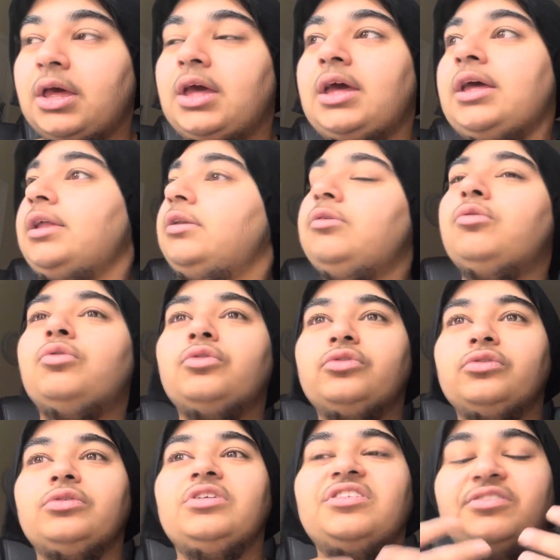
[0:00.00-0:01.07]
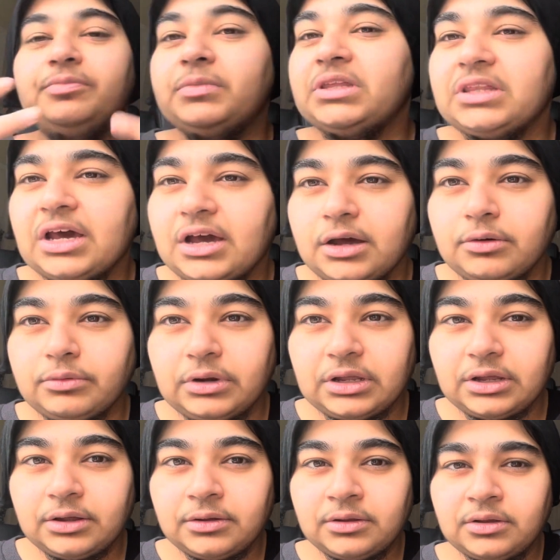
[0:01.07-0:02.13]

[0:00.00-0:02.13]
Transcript: and also give me that outlet.